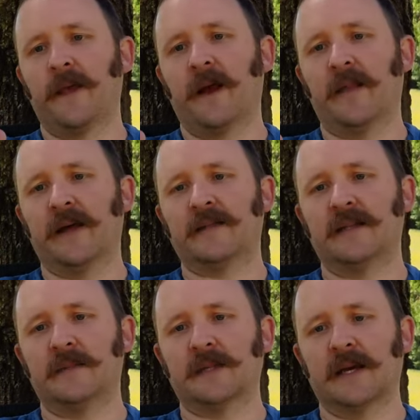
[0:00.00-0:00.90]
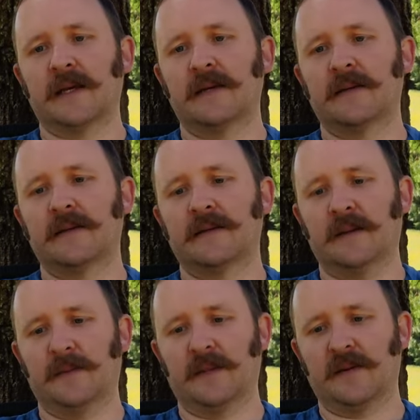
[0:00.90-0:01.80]
And that seems like
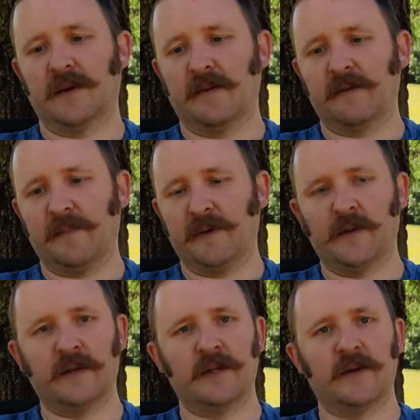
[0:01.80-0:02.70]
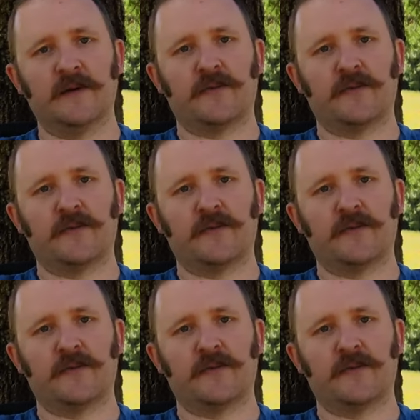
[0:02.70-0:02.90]
something that my family would do